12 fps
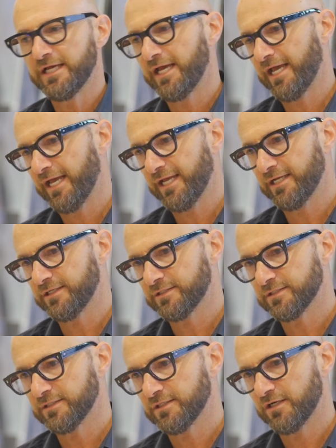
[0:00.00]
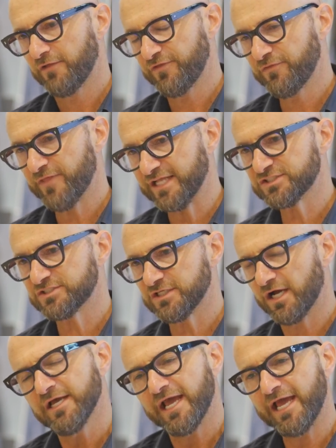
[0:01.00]
and I think they
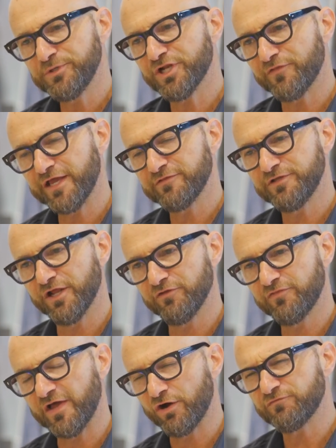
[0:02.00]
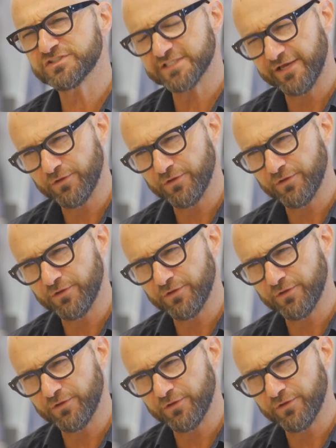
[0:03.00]
often say